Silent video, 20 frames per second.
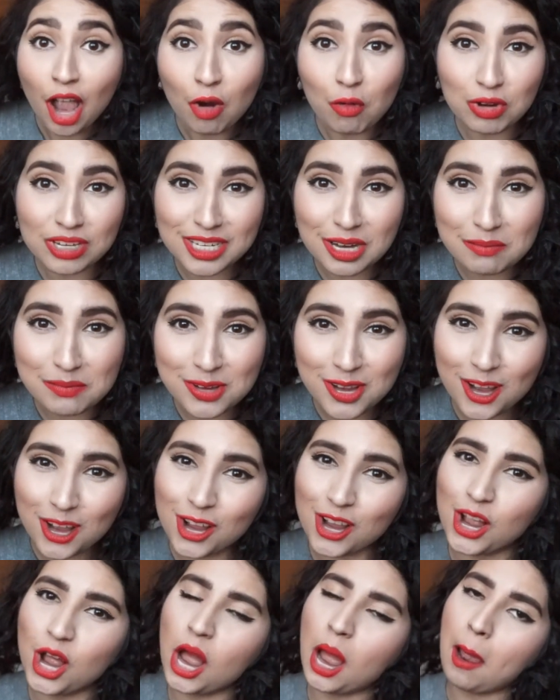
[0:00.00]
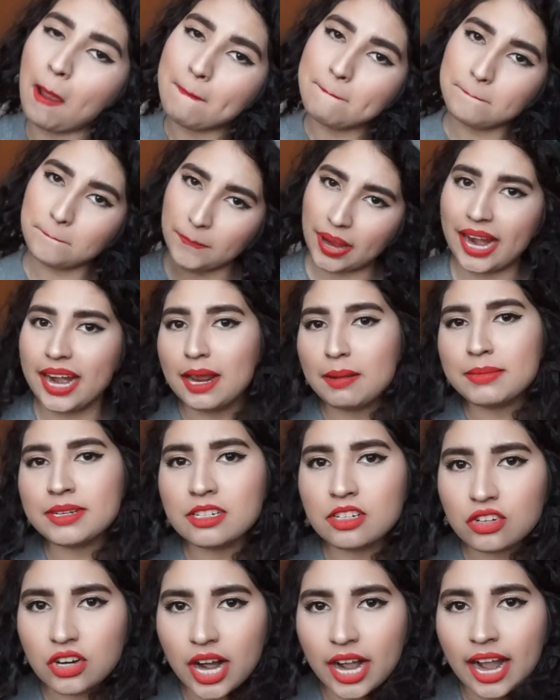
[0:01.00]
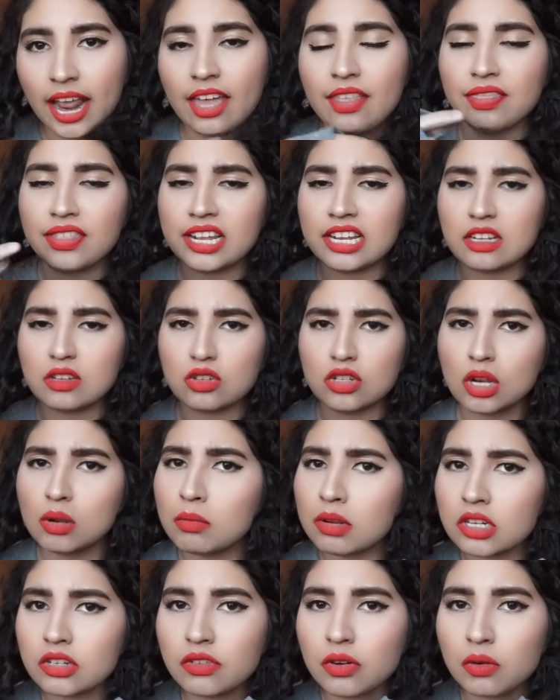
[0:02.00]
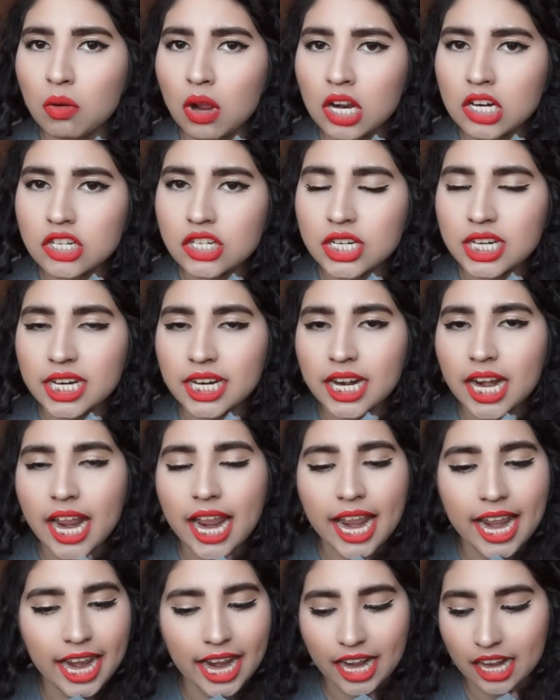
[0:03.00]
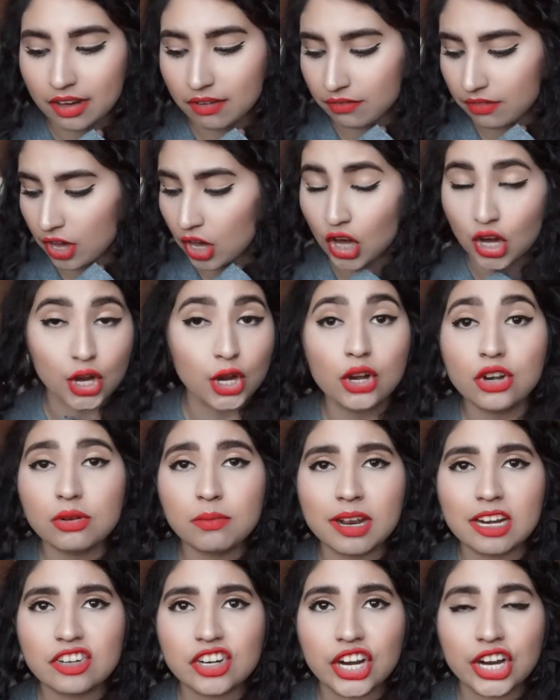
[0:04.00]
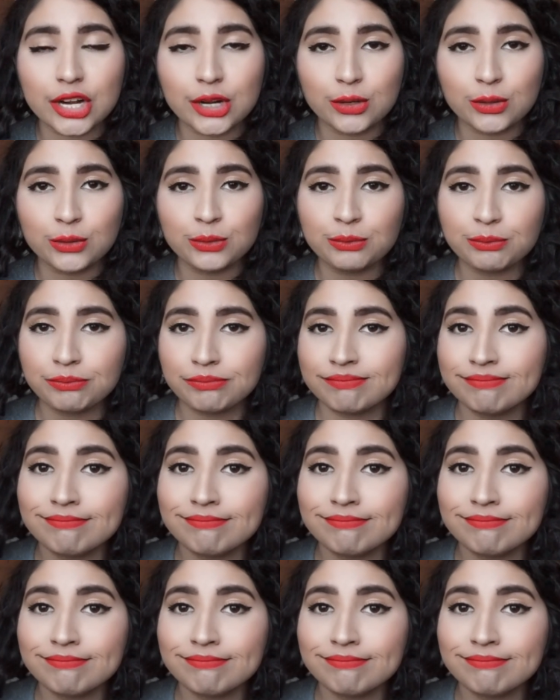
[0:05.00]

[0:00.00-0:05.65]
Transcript: What's up, y'all? My name is Lorena and thank you so much for watching. And if you're new to my channel,